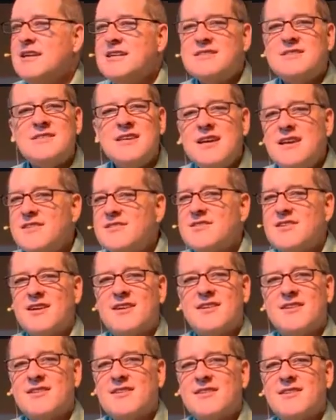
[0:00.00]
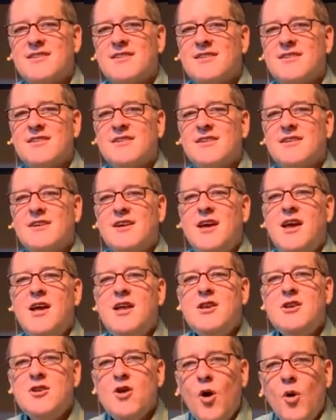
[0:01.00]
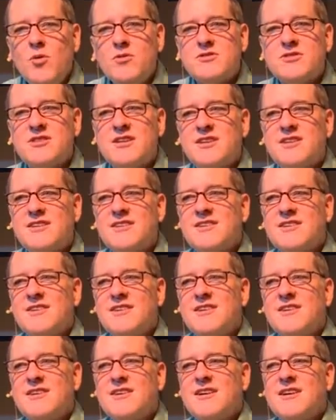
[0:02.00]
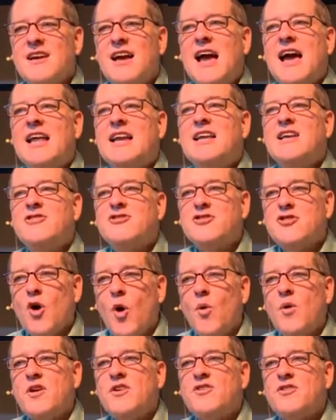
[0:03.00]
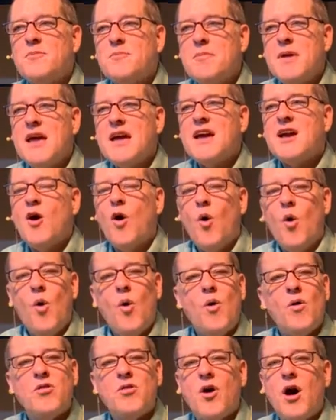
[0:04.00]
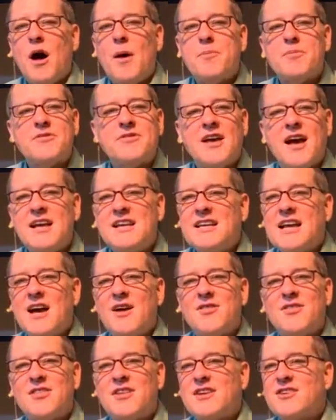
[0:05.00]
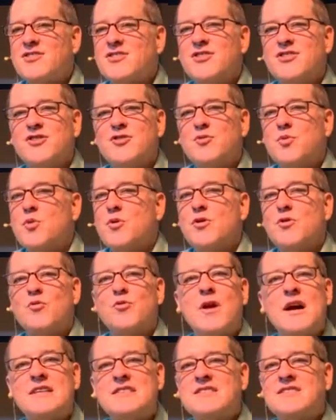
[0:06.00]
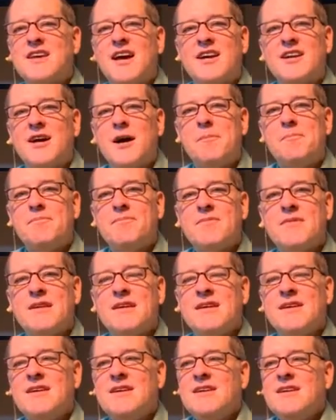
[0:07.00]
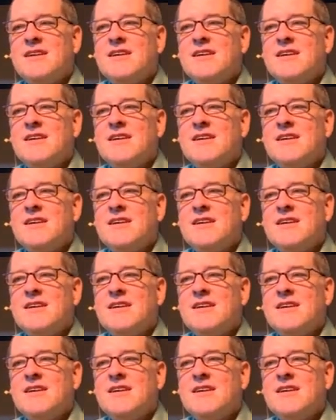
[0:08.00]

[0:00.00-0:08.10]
He sees it, He knows it, and he's going to make all the upside down things in this world right side up.